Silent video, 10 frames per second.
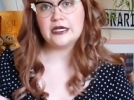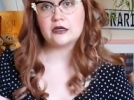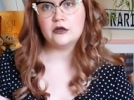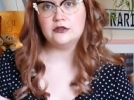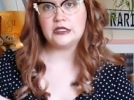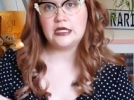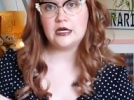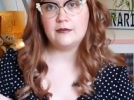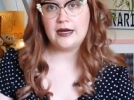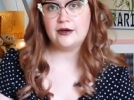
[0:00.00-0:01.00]
a cozy
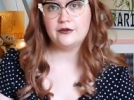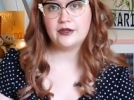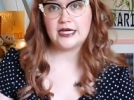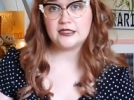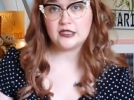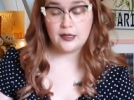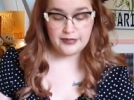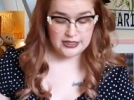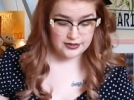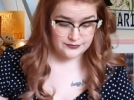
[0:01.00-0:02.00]
about that
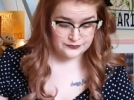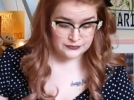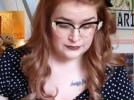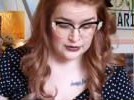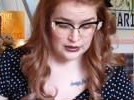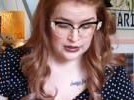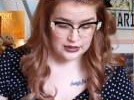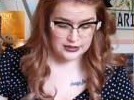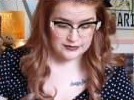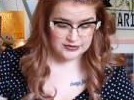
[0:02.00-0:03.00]
topic.
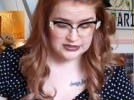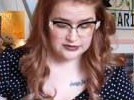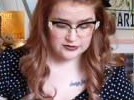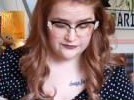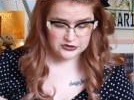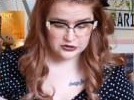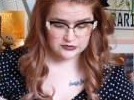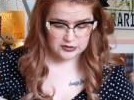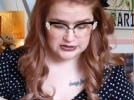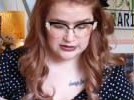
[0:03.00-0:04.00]
Um, they seem to feature
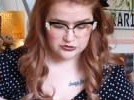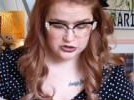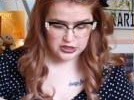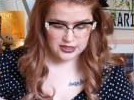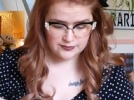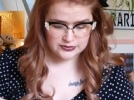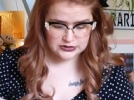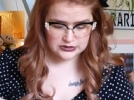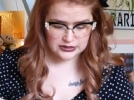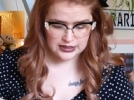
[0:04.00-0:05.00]
small town
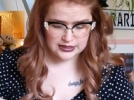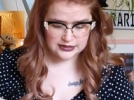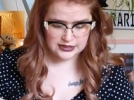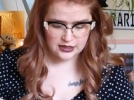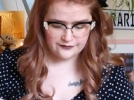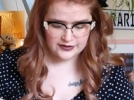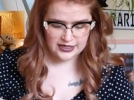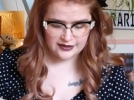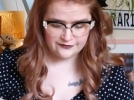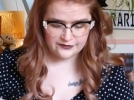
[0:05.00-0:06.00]
shops, and they often
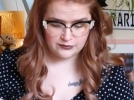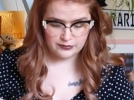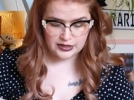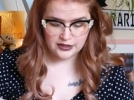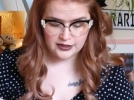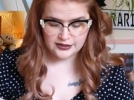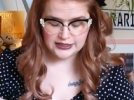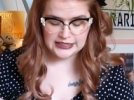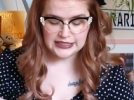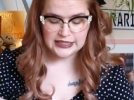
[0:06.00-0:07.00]
have
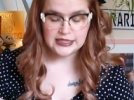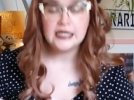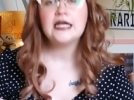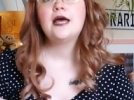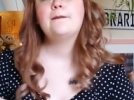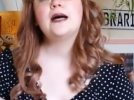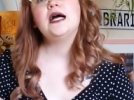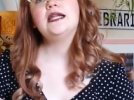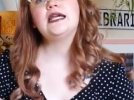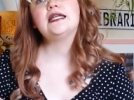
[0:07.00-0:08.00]
punny,
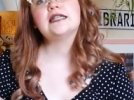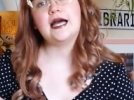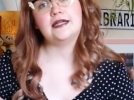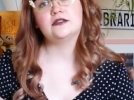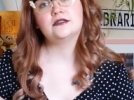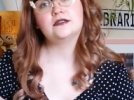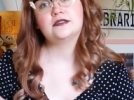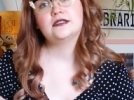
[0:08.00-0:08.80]
punny titles.